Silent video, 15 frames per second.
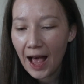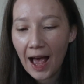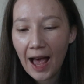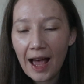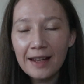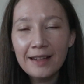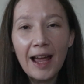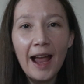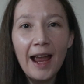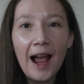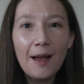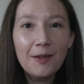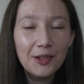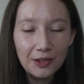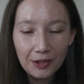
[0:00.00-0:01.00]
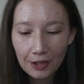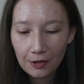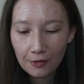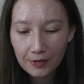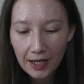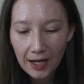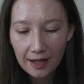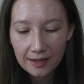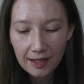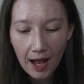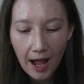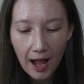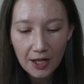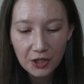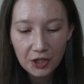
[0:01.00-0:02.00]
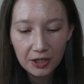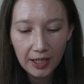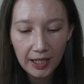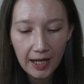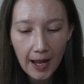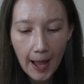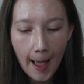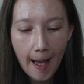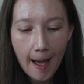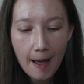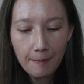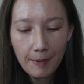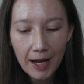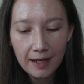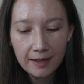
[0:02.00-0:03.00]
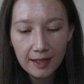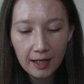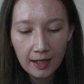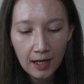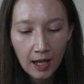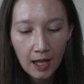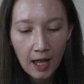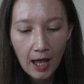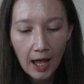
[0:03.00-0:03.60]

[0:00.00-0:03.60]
And I absolutely loved it. It's actually amazing.